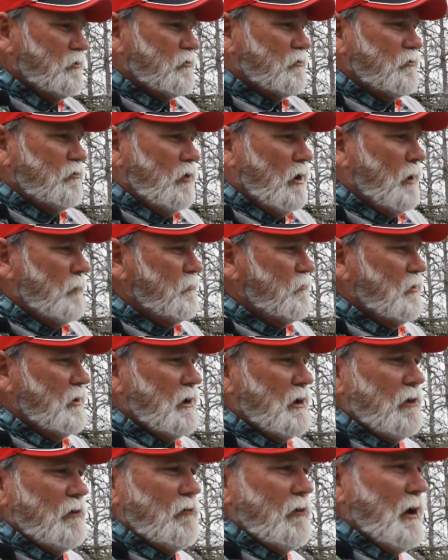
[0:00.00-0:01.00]
drop
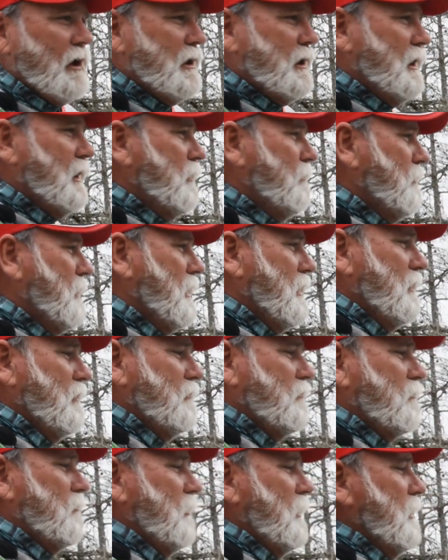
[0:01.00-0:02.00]
jigging right down by these
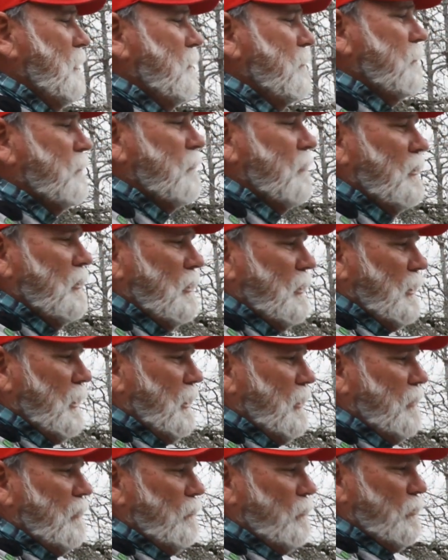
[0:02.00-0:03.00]
cedars,
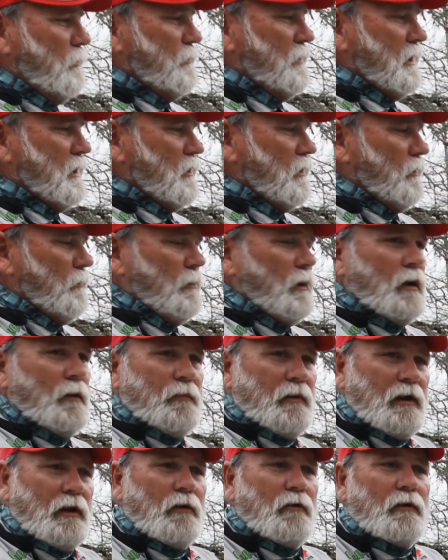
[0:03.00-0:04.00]
and we're picking them up
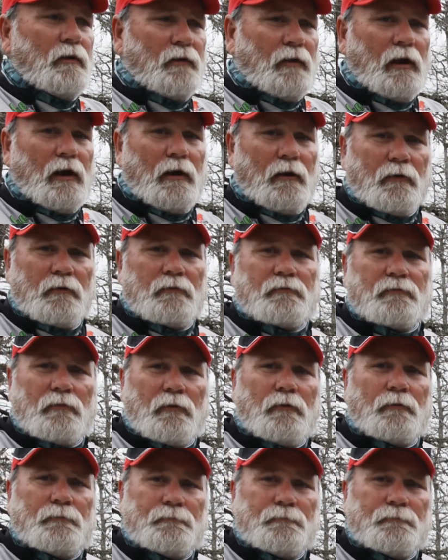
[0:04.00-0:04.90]
here and there. So.